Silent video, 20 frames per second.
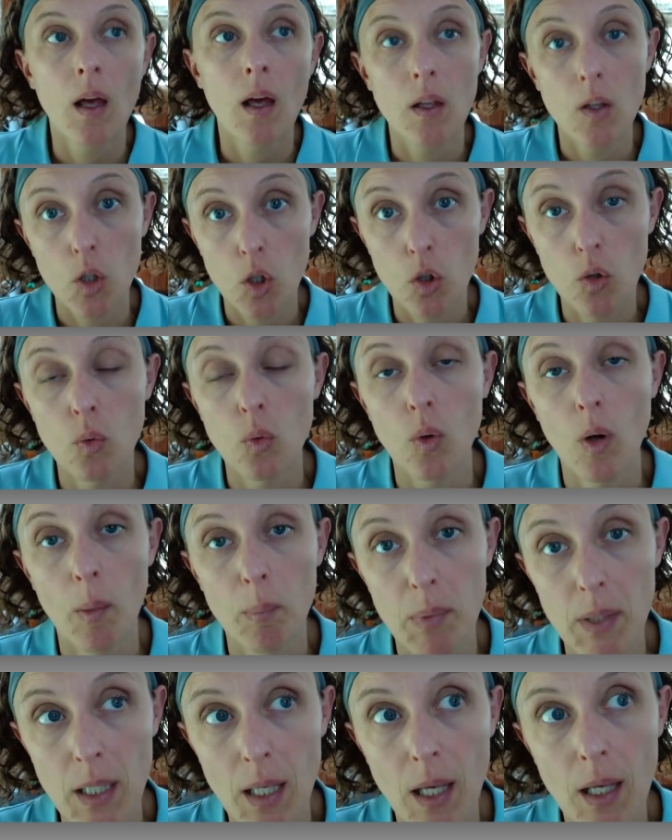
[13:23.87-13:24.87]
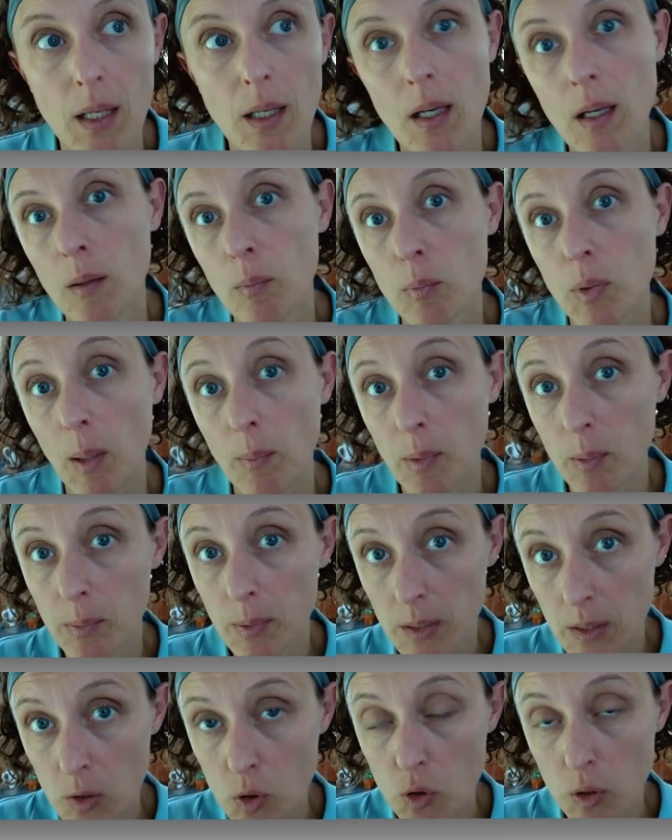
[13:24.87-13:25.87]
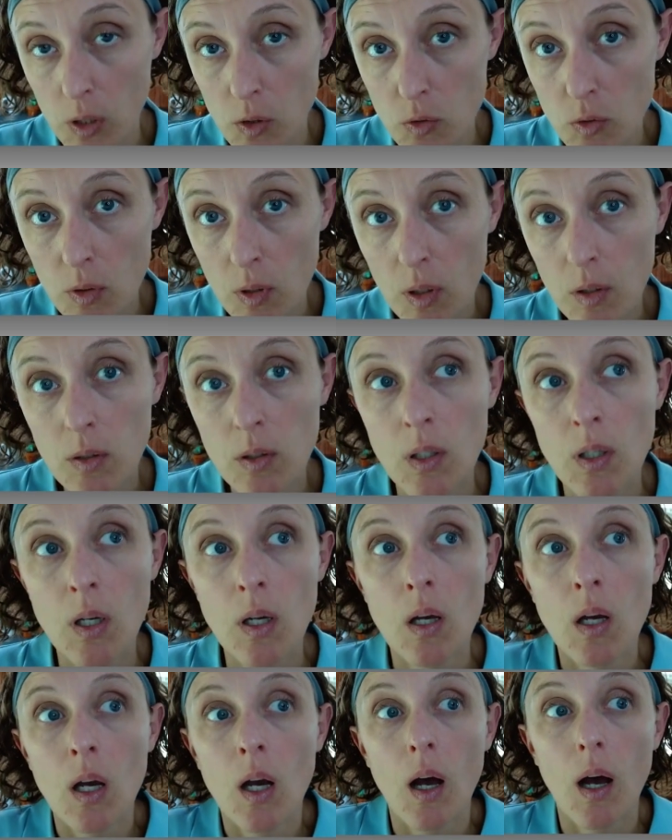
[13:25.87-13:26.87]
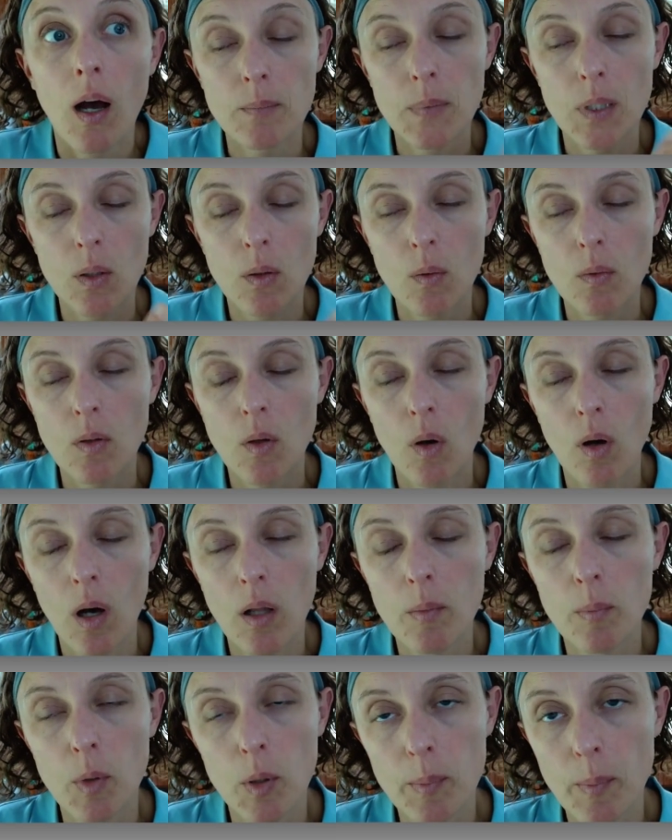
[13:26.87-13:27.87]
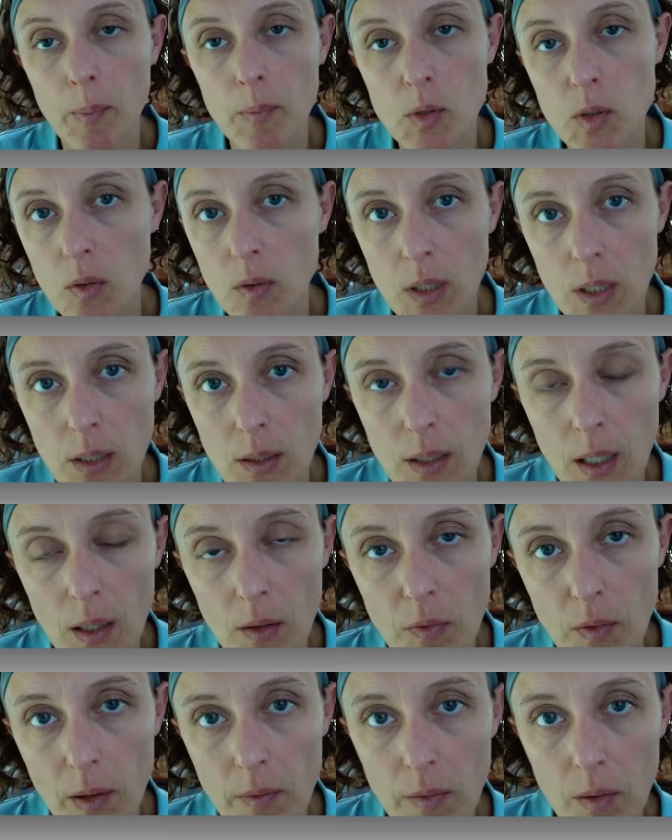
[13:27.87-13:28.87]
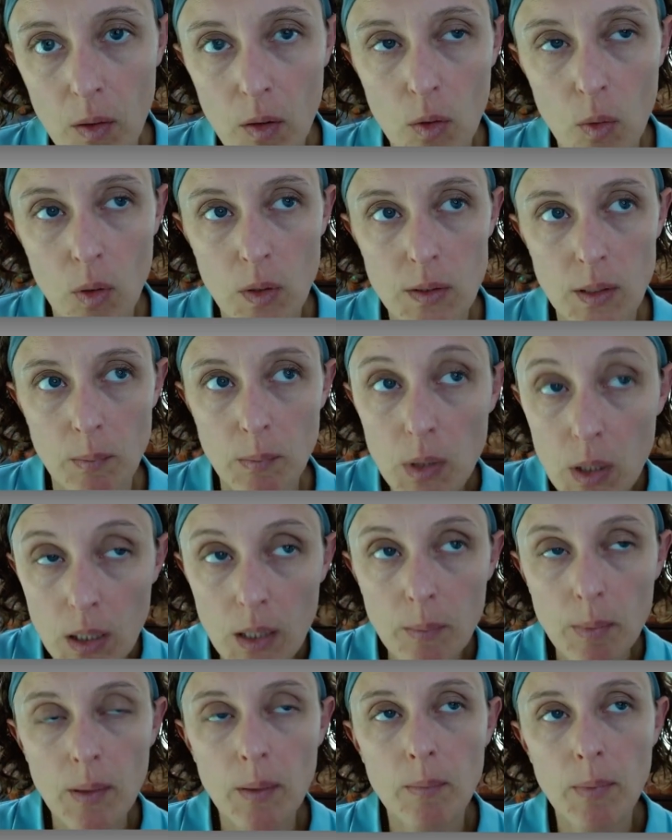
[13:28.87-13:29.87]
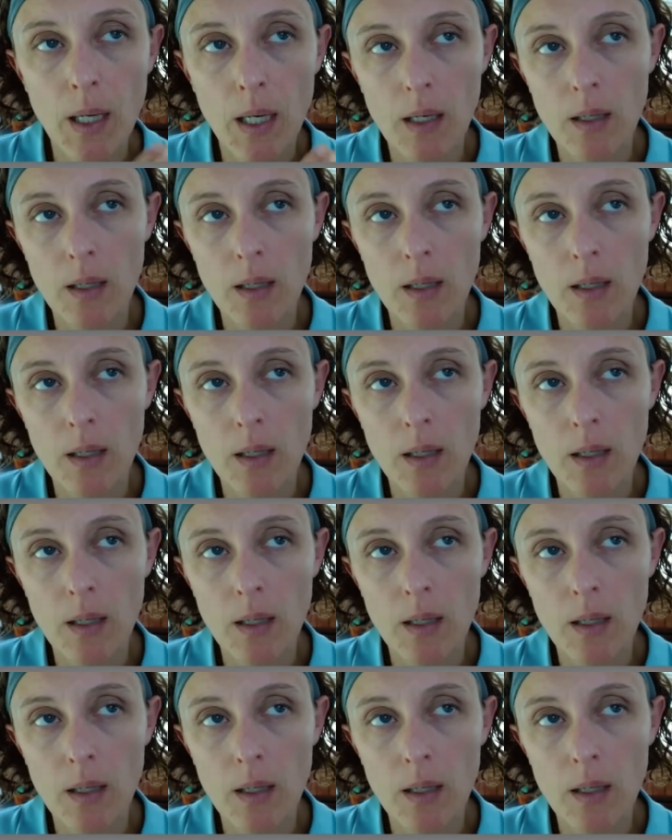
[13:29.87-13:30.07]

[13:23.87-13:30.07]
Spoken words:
You being probably the treasurer, all the board members don't need to take a 5-hour course on bookkeeping